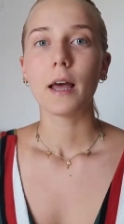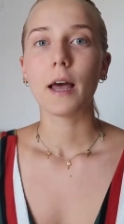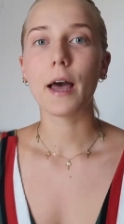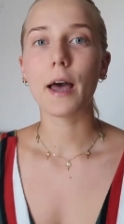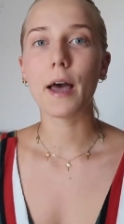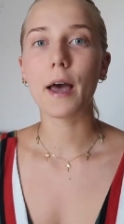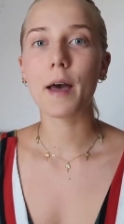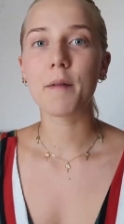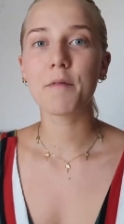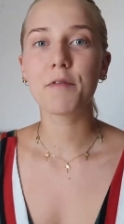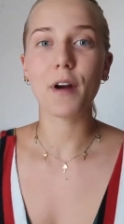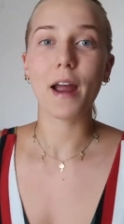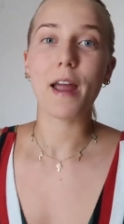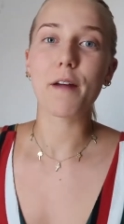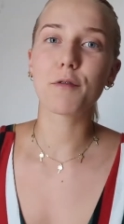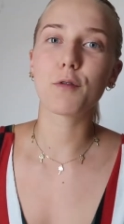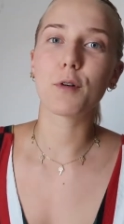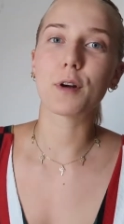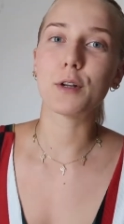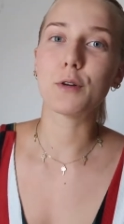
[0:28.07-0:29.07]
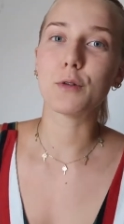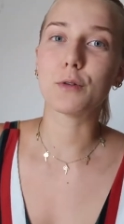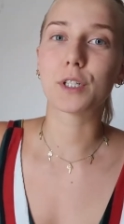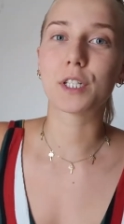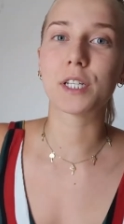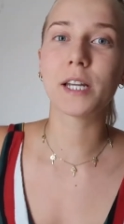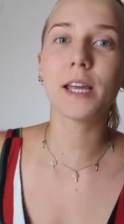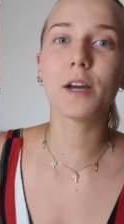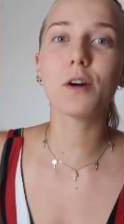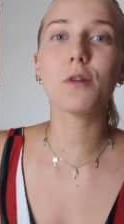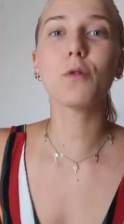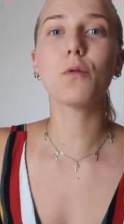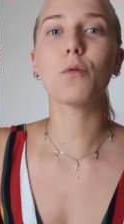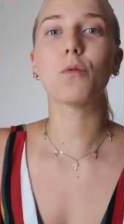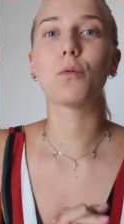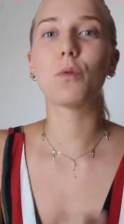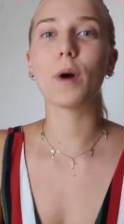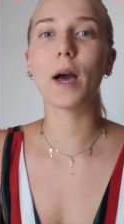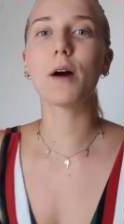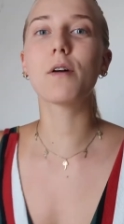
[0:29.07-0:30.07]
um, for everyone who's new
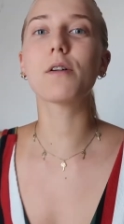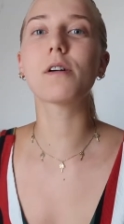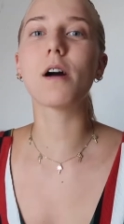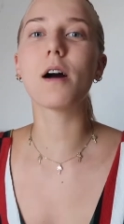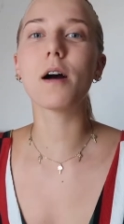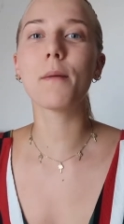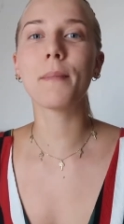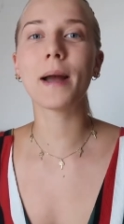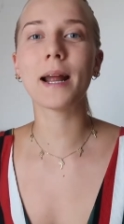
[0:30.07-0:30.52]
welcome